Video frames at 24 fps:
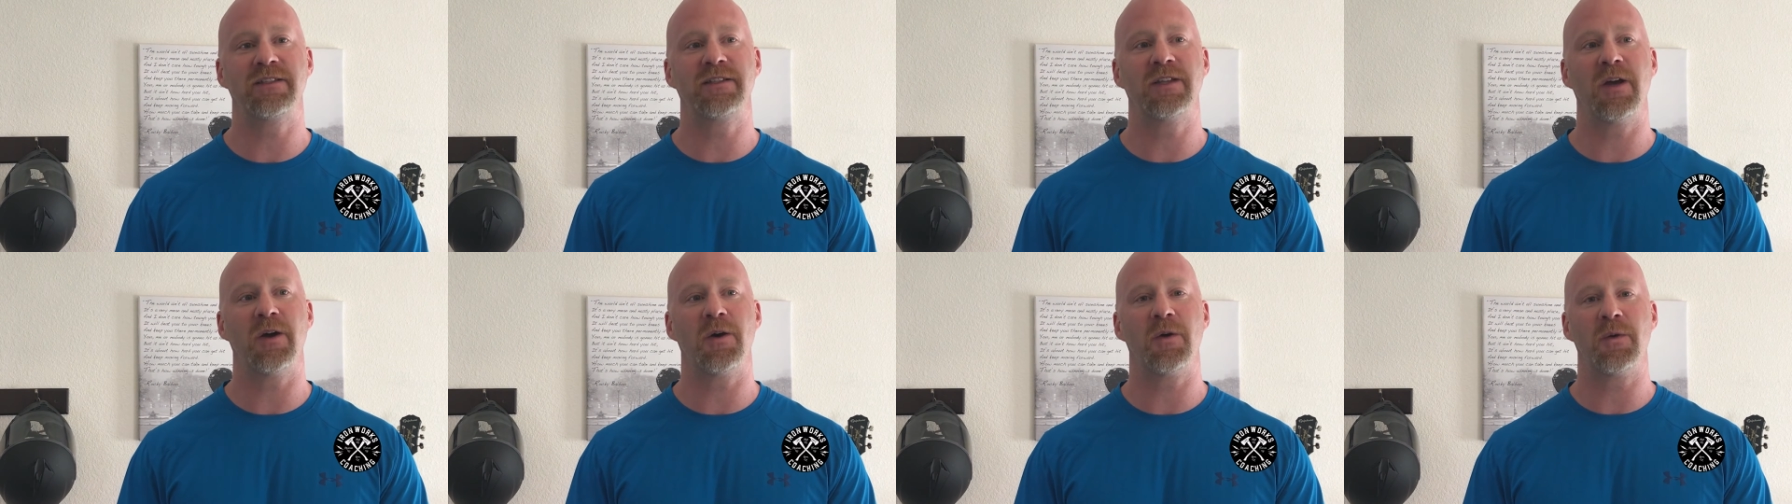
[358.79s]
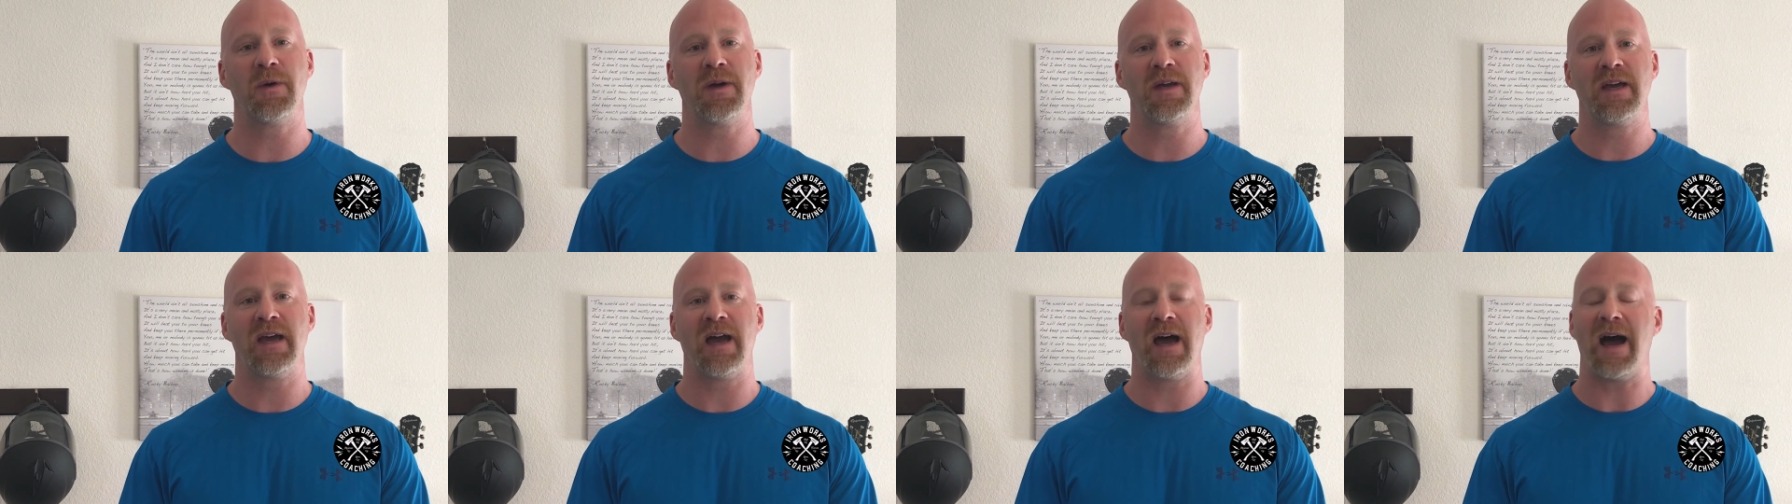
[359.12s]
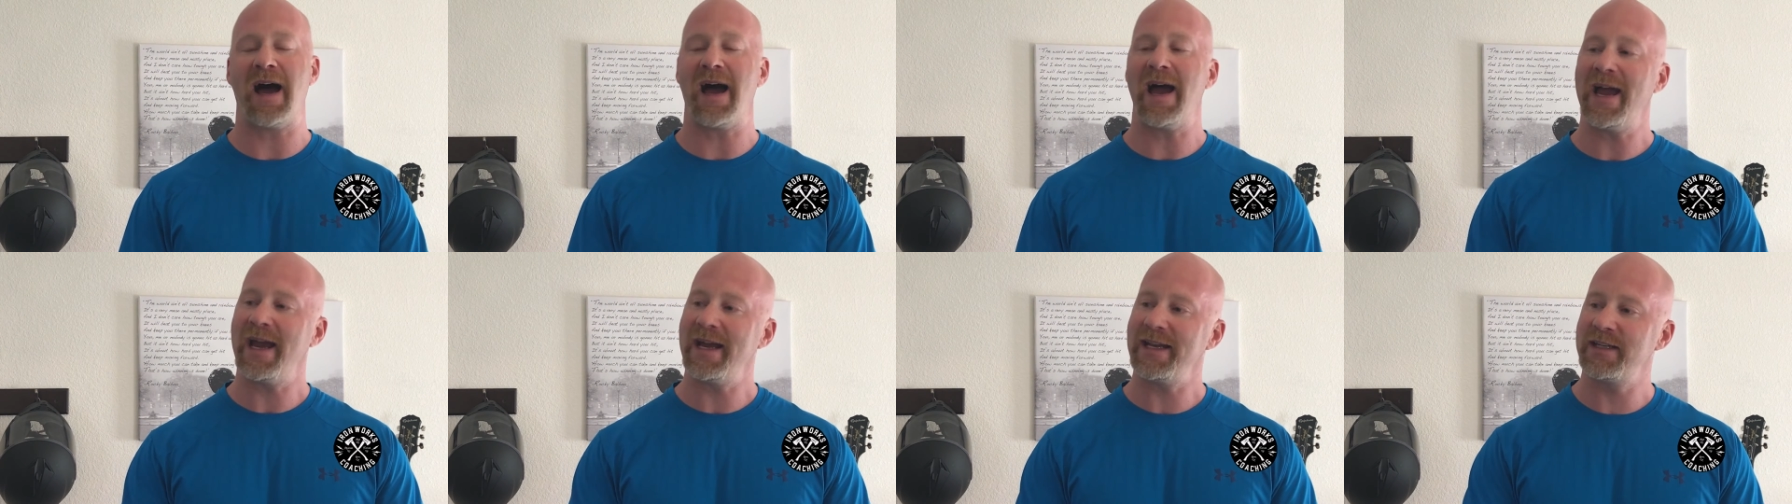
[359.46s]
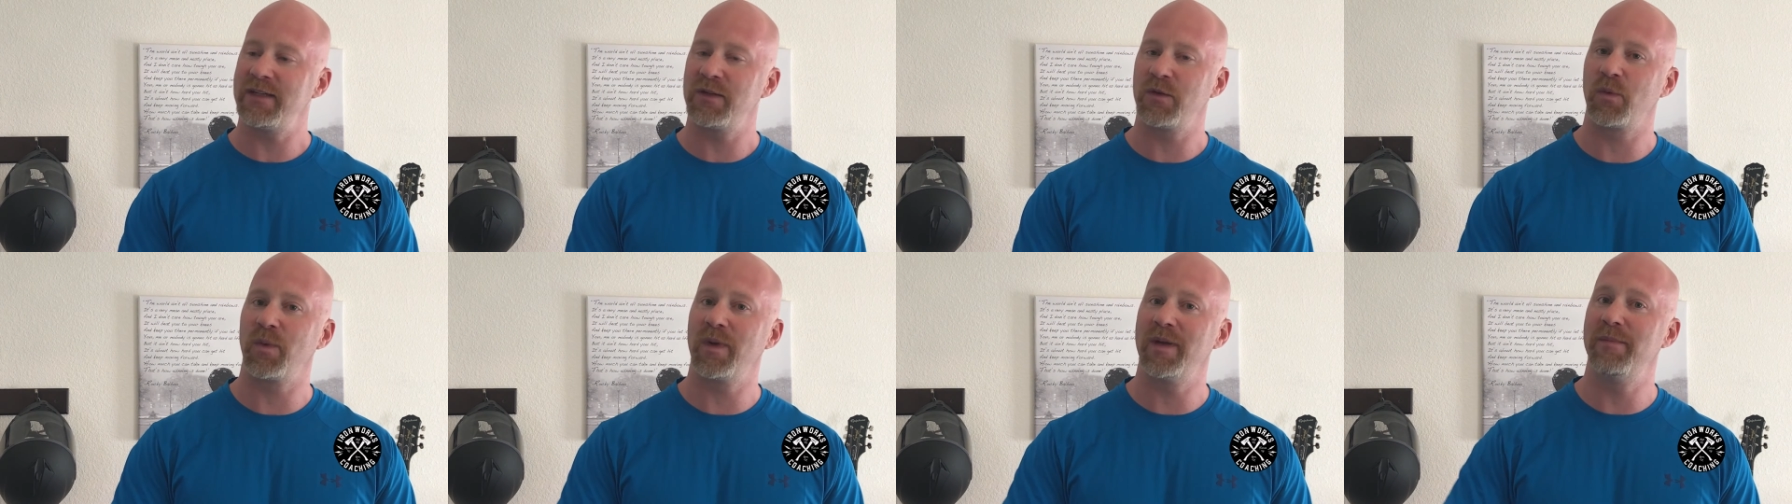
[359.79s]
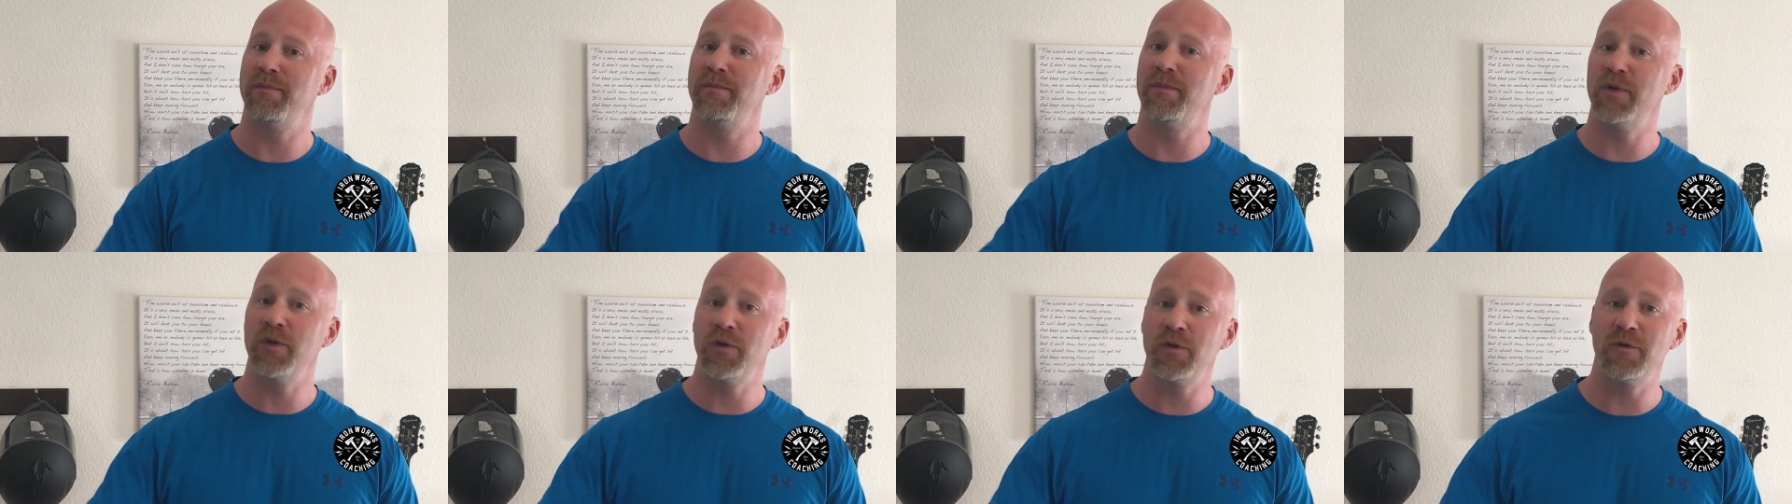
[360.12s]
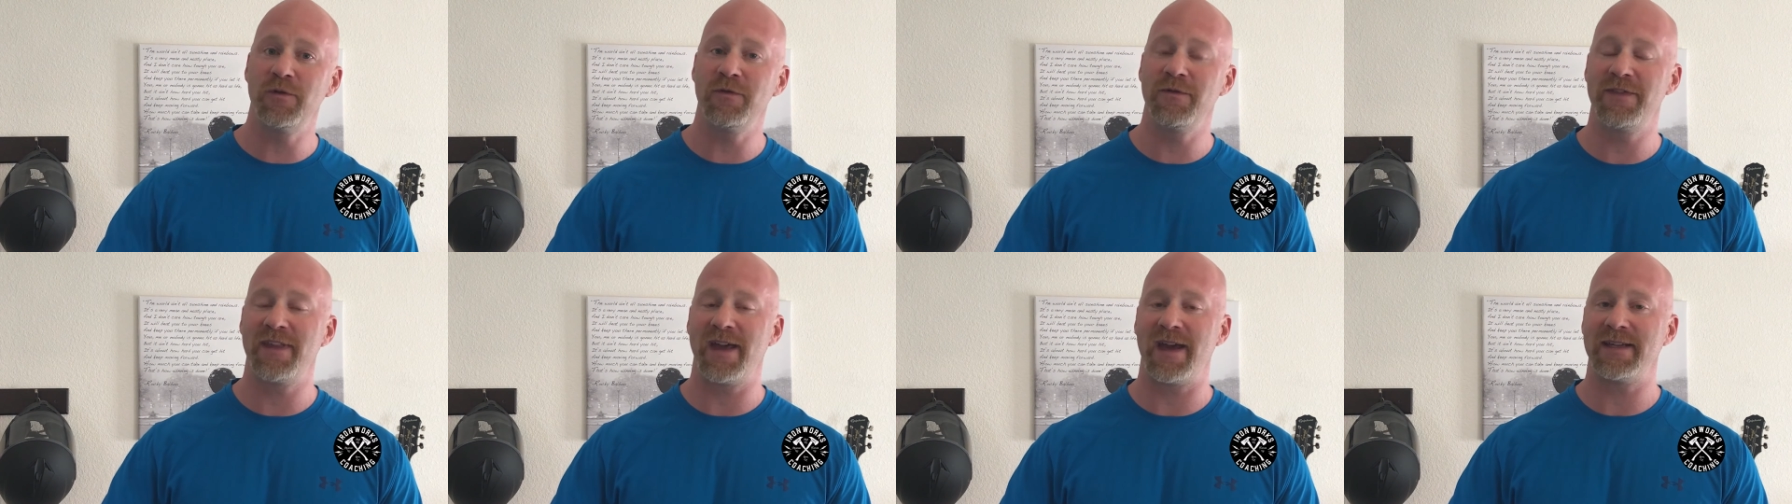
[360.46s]
So I had to
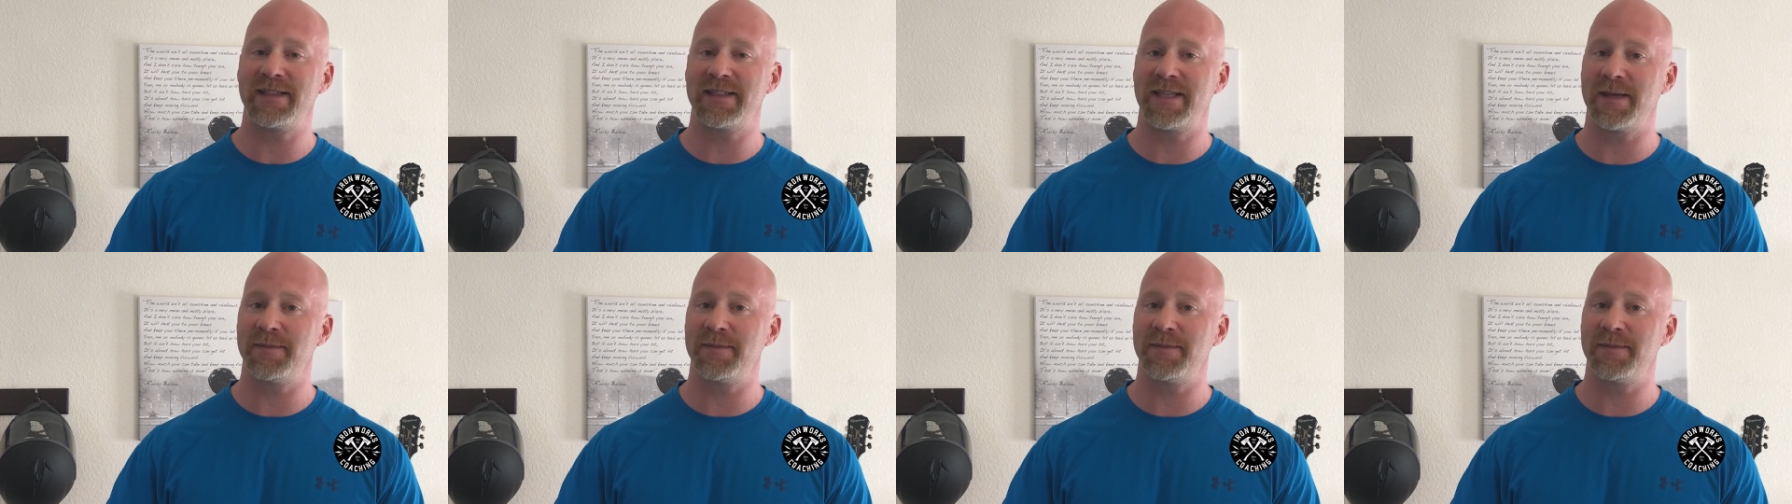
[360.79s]
remove that